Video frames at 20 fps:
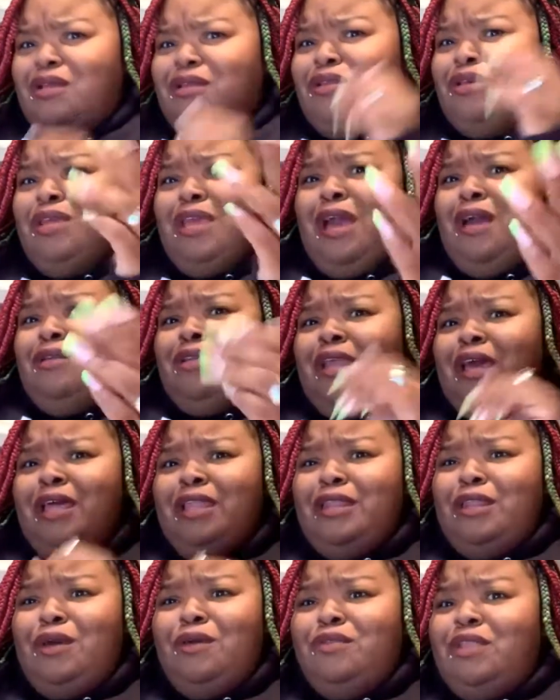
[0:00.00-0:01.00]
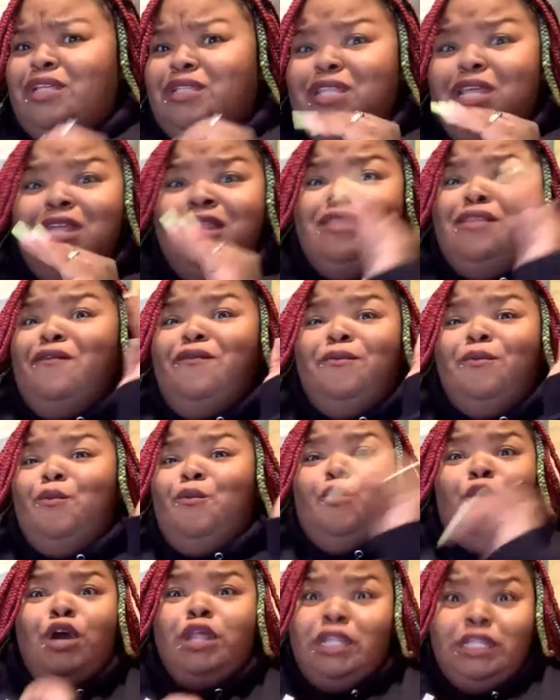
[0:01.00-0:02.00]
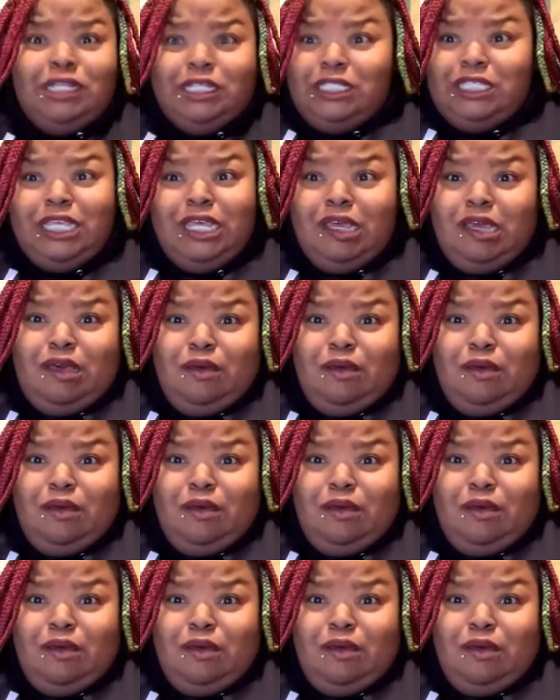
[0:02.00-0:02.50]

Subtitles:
Do y'all not know that that's the one of the 10